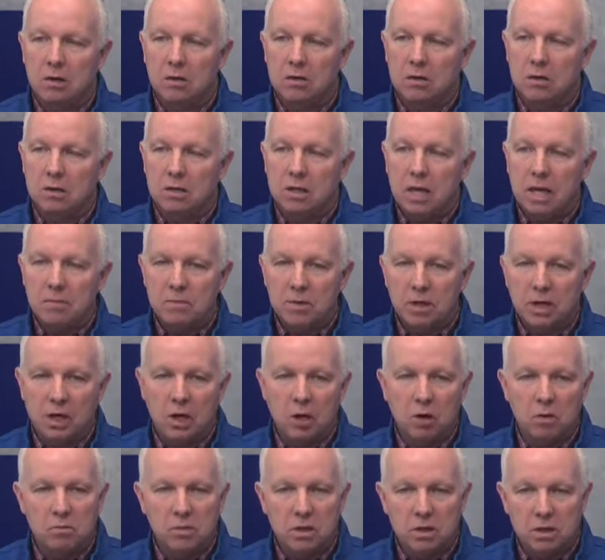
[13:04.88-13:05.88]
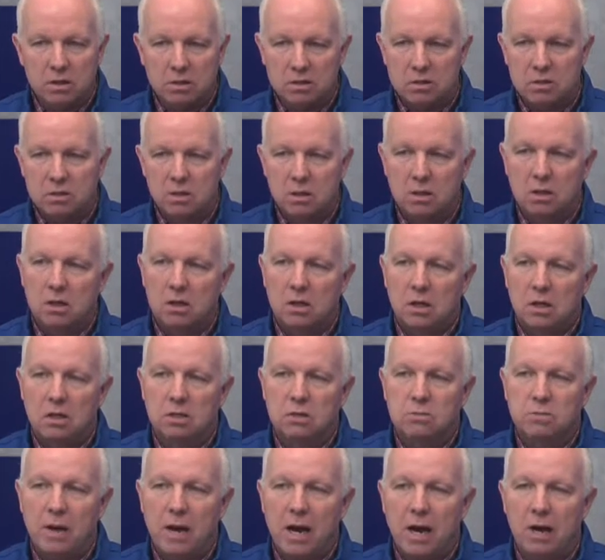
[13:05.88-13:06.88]
Damon Hillman is
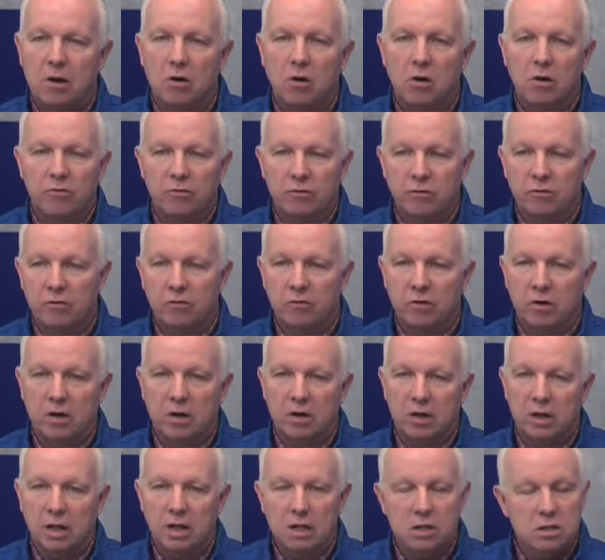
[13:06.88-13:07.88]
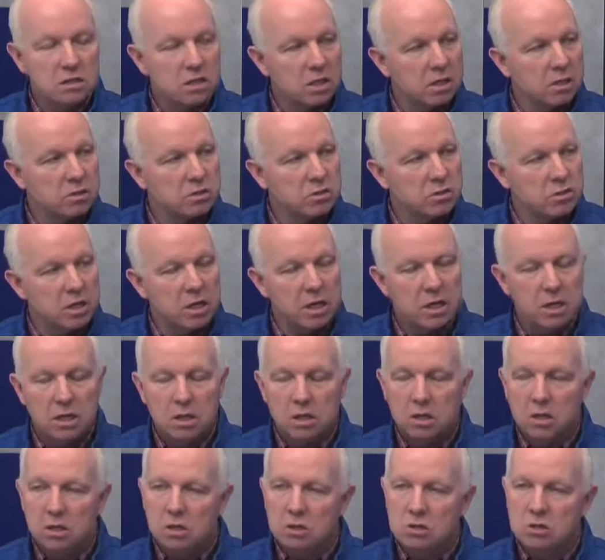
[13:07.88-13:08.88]
back off of his injury,
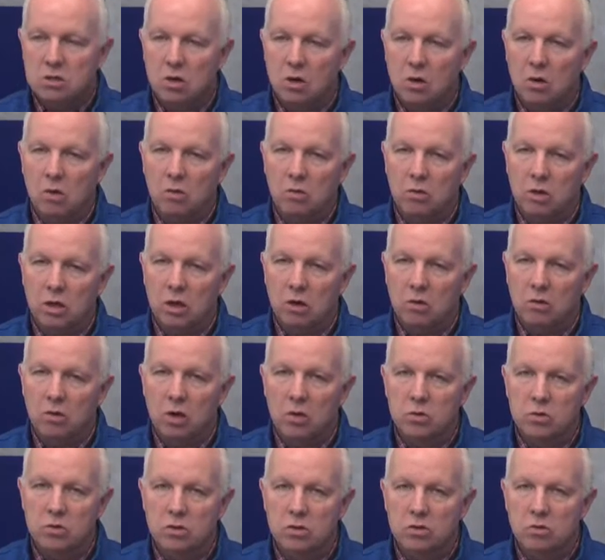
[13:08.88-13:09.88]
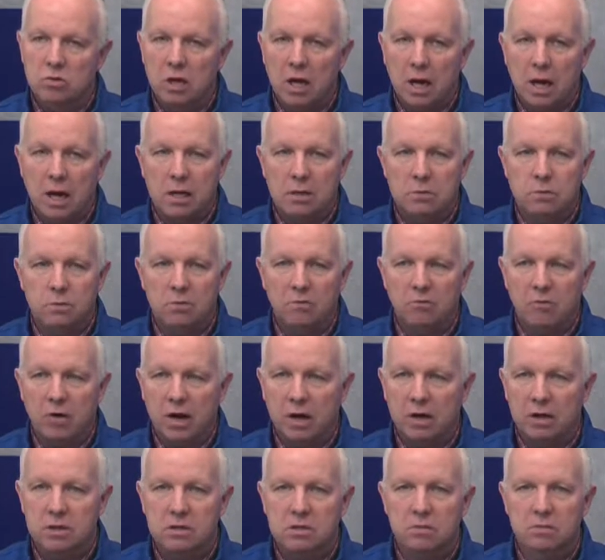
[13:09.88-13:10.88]
so those two guys
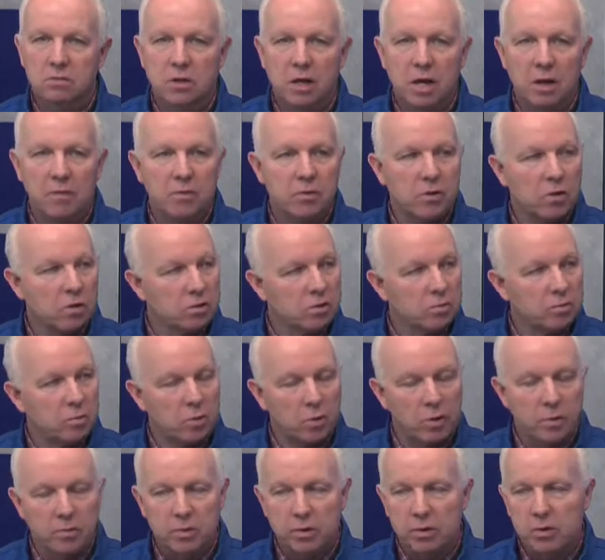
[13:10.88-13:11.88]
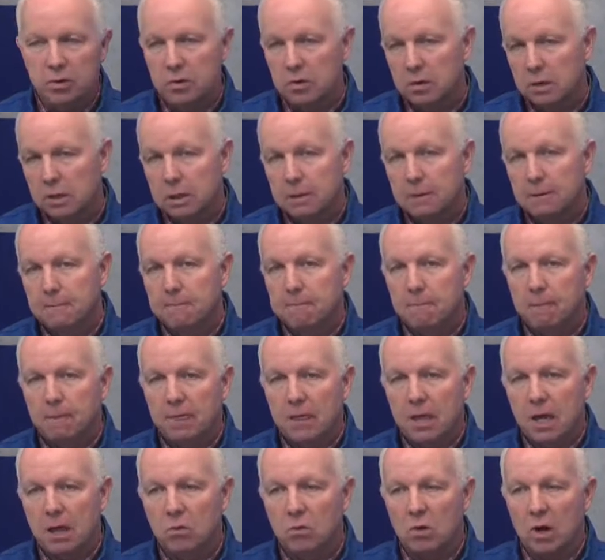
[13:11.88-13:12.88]
provide us some depth on the perimeter
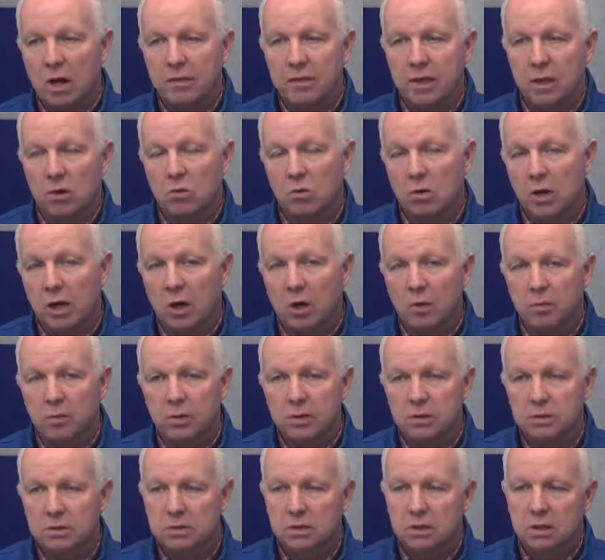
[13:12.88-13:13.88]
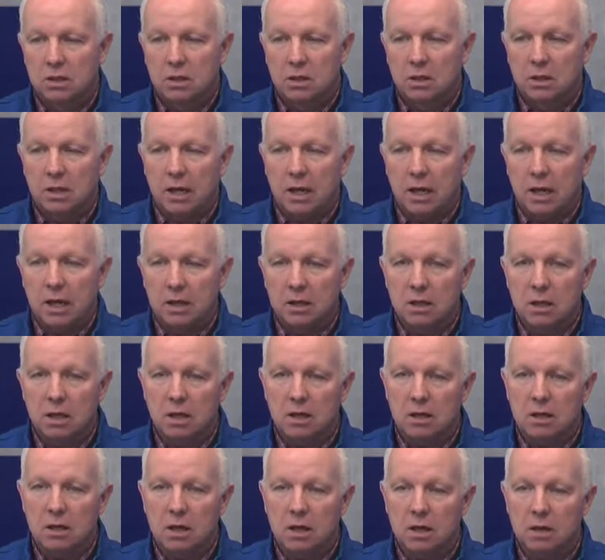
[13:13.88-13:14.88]
that I think will help us. And
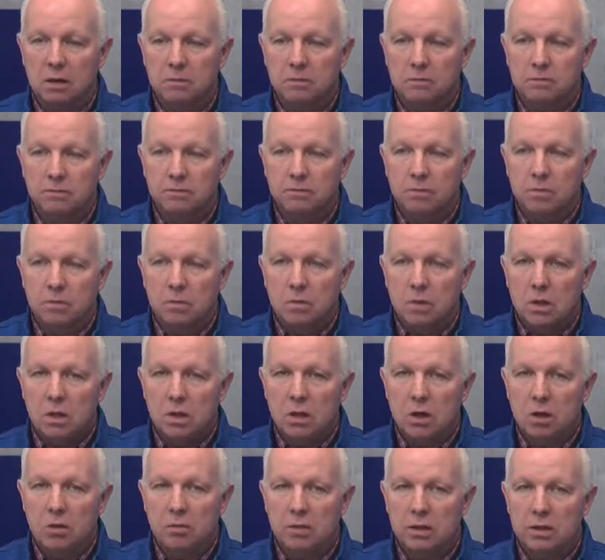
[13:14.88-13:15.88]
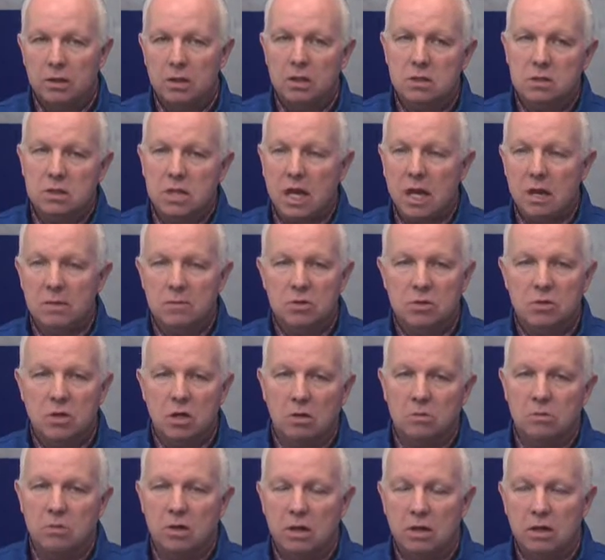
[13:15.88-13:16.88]
then but this game is
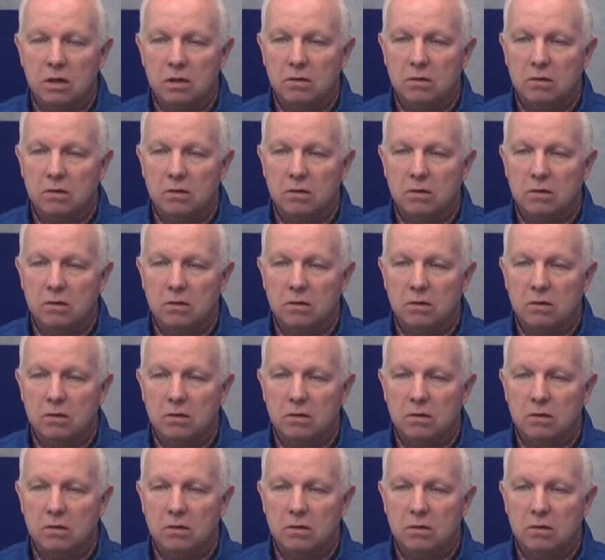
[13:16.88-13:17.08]
going to be,